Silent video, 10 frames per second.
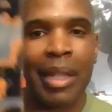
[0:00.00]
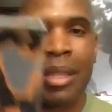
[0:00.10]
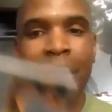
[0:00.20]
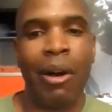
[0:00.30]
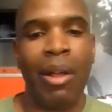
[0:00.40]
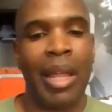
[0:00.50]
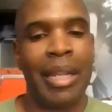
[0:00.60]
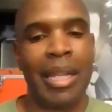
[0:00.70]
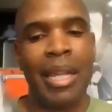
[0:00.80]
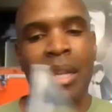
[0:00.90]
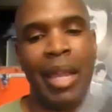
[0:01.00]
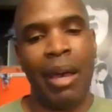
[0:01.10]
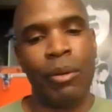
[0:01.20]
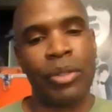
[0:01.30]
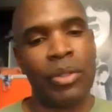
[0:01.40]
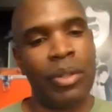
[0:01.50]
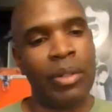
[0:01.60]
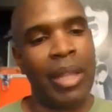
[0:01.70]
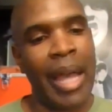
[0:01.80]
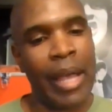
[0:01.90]
And I think all I need now is just
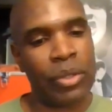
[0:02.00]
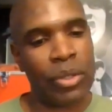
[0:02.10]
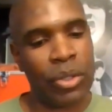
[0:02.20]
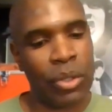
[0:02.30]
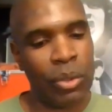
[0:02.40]
their last